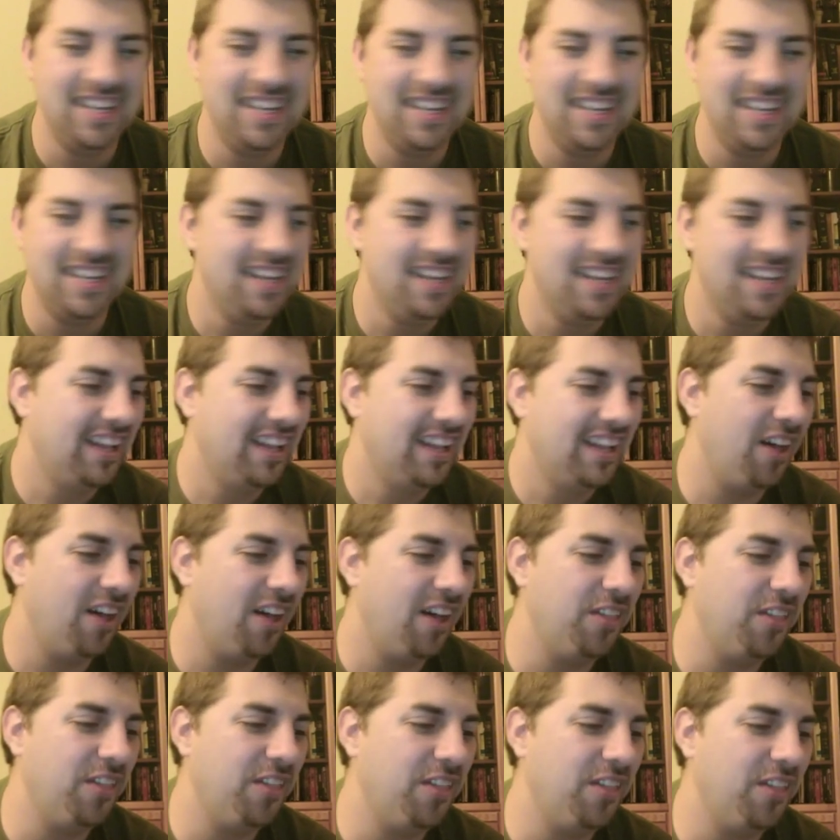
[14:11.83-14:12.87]
Otherwise,
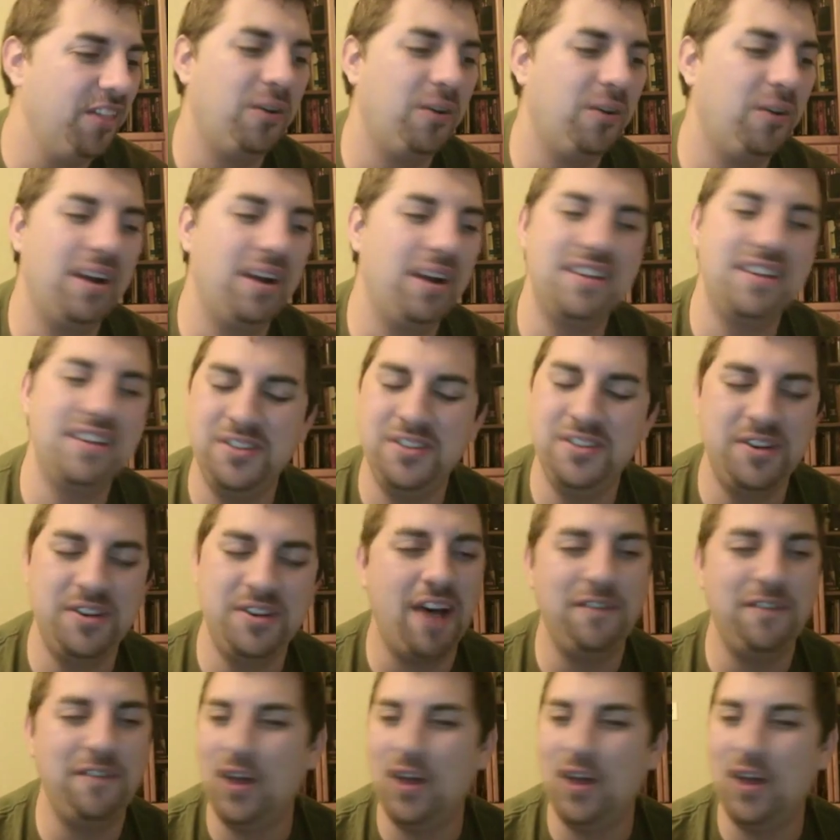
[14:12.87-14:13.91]
do not volunteer
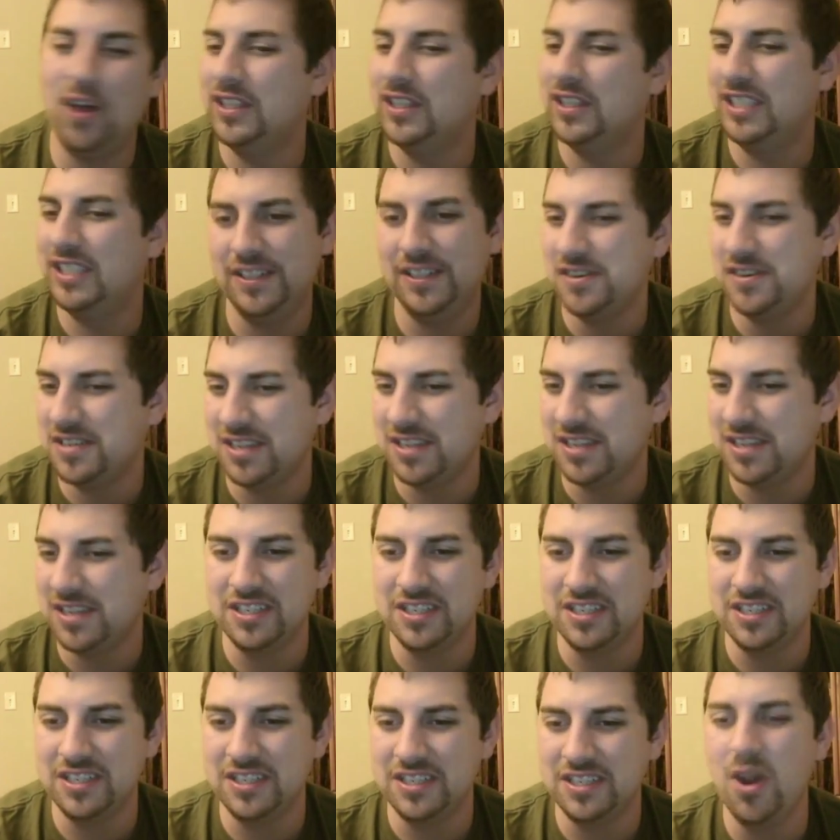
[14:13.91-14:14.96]
yourself because
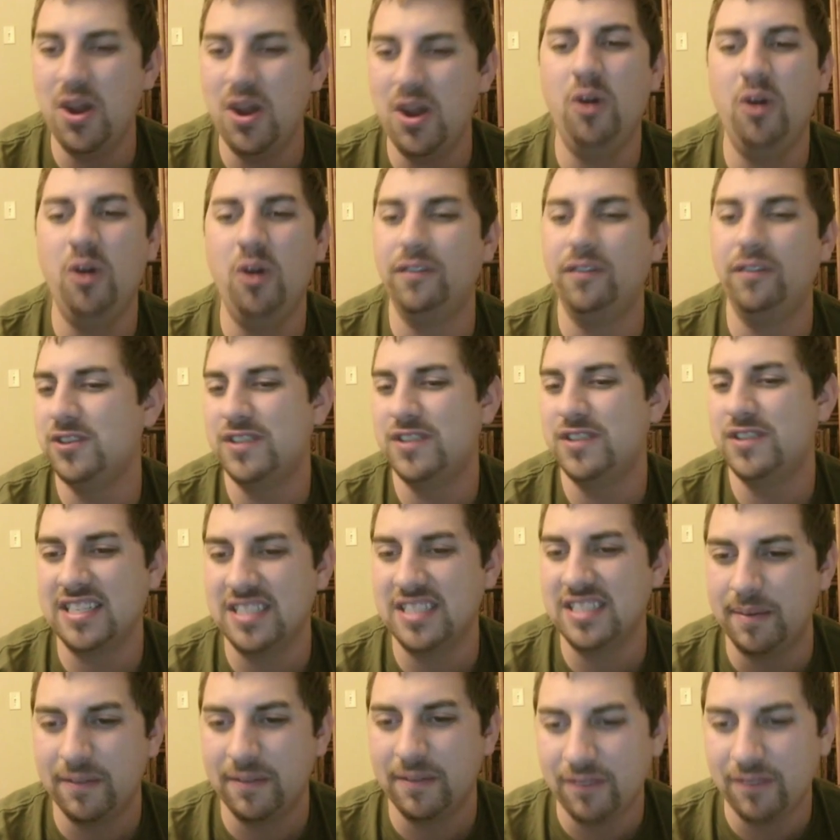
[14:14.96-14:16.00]
the first task is going to
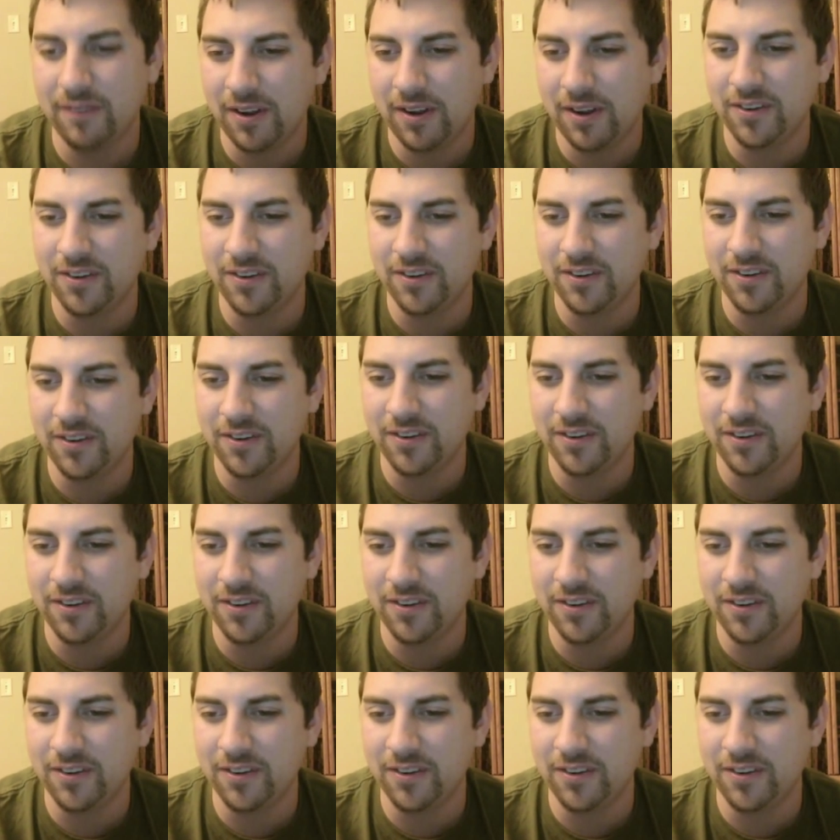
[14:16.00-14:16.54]
be fundraising.